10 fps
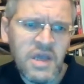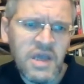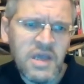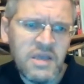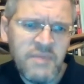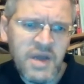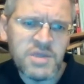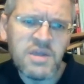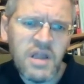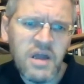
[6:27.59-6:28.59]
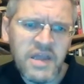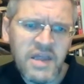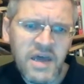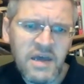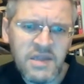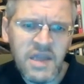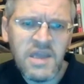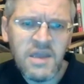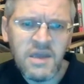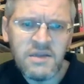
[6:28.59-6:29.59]
He imagined lying there,
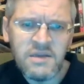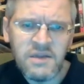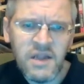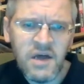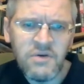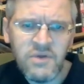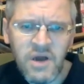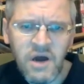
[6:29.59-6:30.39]
naked and alone,